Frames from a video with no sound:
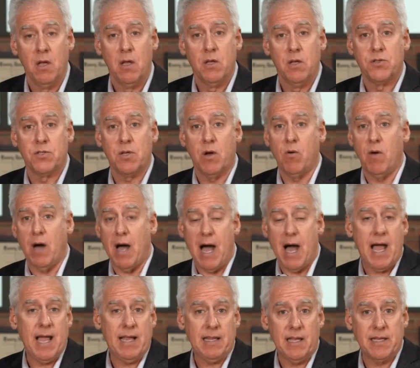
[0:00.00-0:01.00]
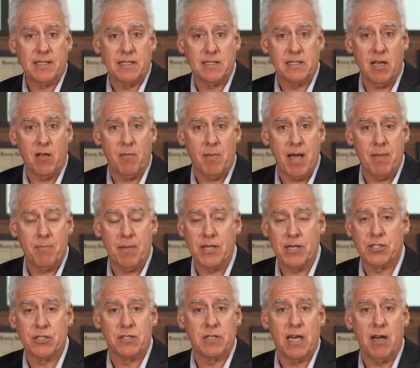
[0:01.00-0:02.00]
So I like to tell my
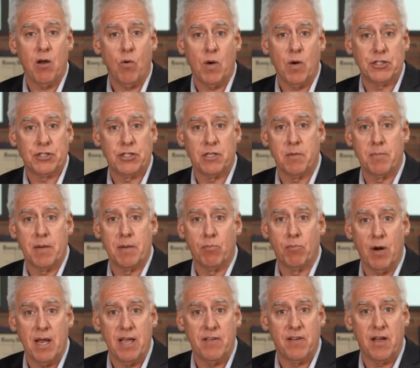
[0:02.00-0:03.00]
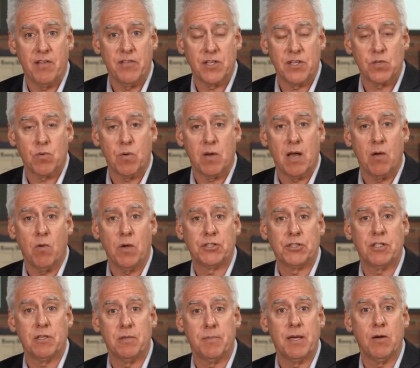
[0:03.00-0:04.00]
patients, I don't want you to be brave on this one. I want
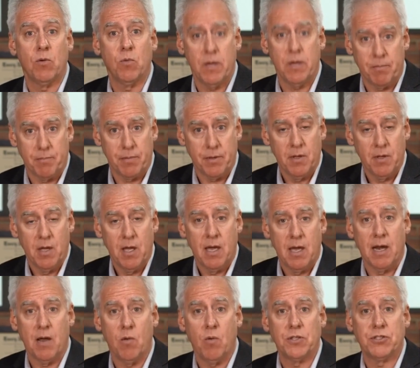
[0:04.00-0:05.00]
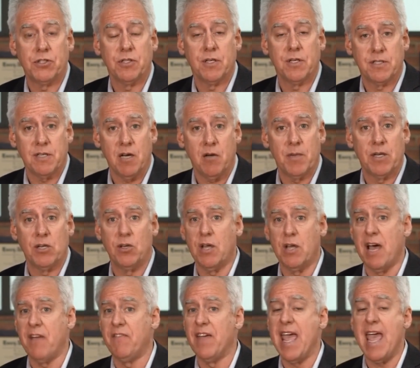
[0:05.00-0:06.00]
you to be a wimp, and I want you to tell me, do you
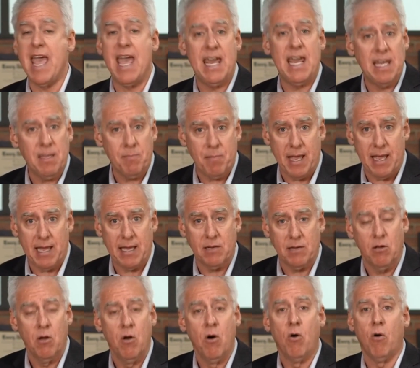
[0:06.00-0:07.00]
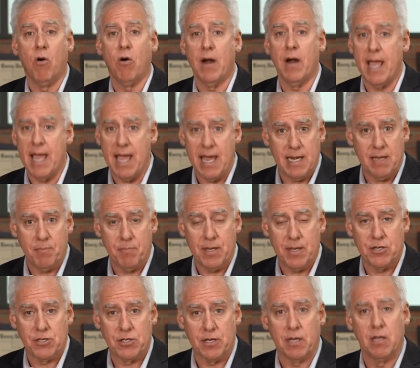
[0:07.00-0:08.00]
have any pain or any
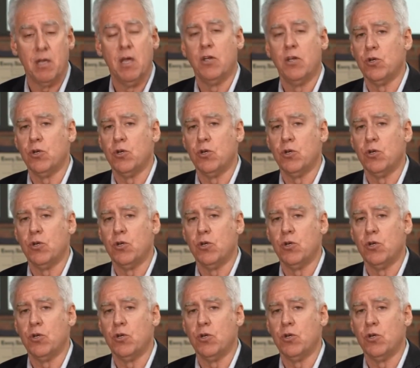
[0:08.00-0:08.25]
pinching?